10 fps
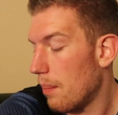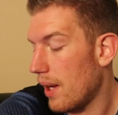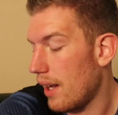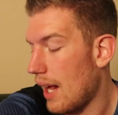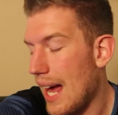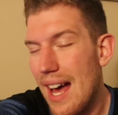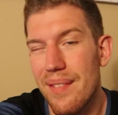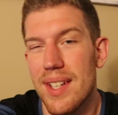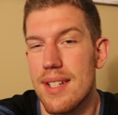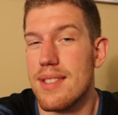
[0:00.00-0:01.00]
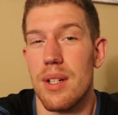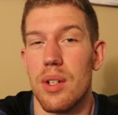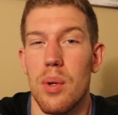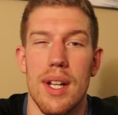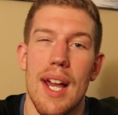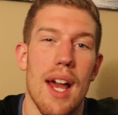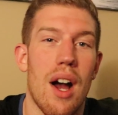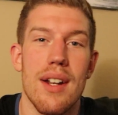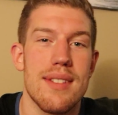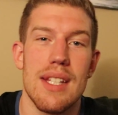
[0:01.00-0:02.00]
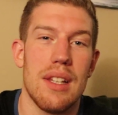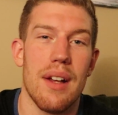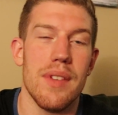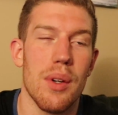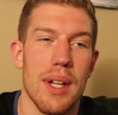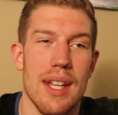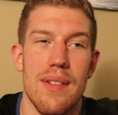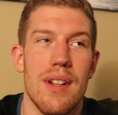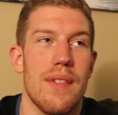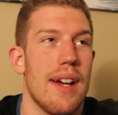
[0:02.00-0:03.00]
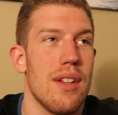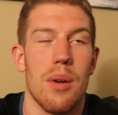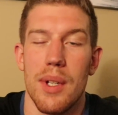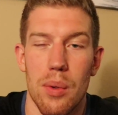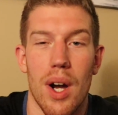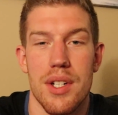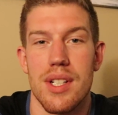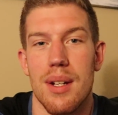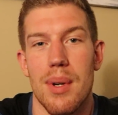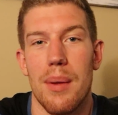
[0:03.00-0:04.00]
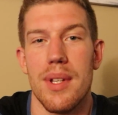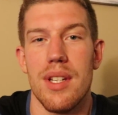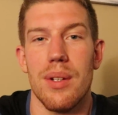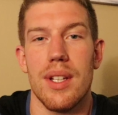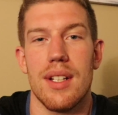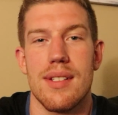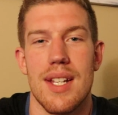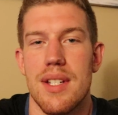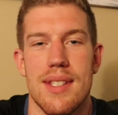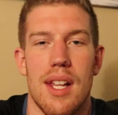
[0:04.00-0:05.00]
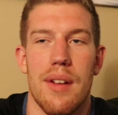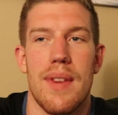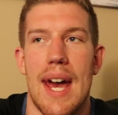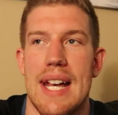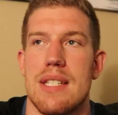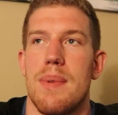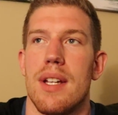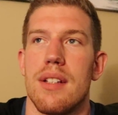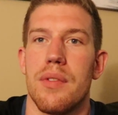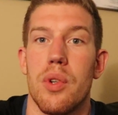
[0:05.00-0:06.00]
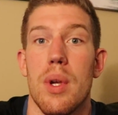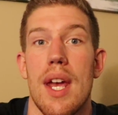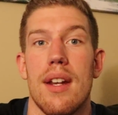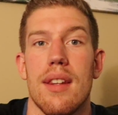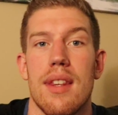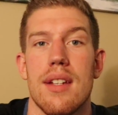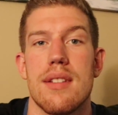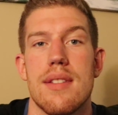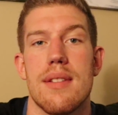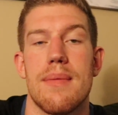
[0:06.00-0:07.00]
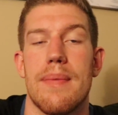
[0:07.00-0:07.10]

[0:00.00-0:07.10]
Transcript: But I haven't considered quitting. I honestly love doing it. Even if I had nobody watching, I'd probably do it because I just love the aspect of creating things.